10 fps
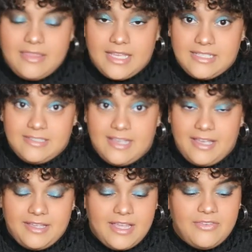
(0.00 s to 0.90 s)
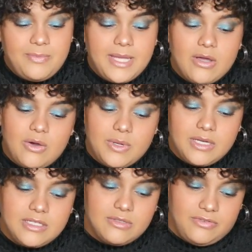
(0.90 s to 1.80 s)
They say, if my
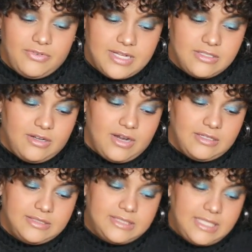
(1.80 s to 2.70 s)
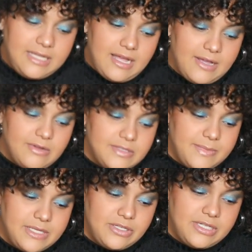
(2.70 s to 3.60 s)
coworkers or friends are out sick, I always
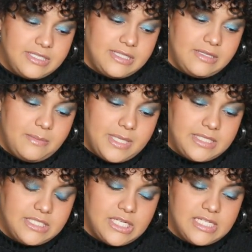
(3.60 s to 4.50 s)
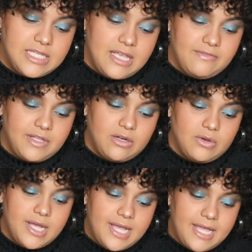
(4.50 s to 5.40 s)
make sure to send a message asking if they're
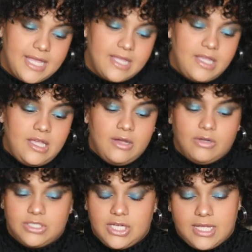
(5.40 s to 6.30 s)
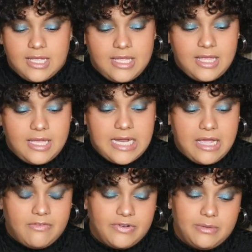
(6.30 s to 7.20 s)
okay or checking in. I
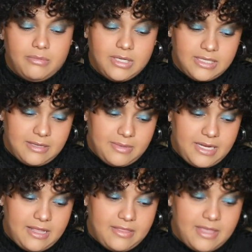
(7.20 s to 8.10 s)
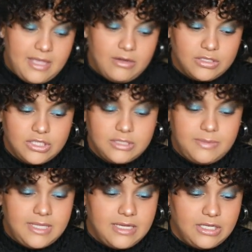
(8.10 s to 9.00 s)
offer to bring them anything or just
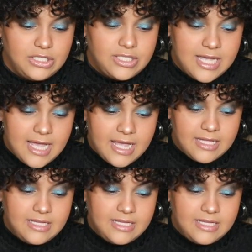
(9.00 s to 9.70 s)
be there to chat.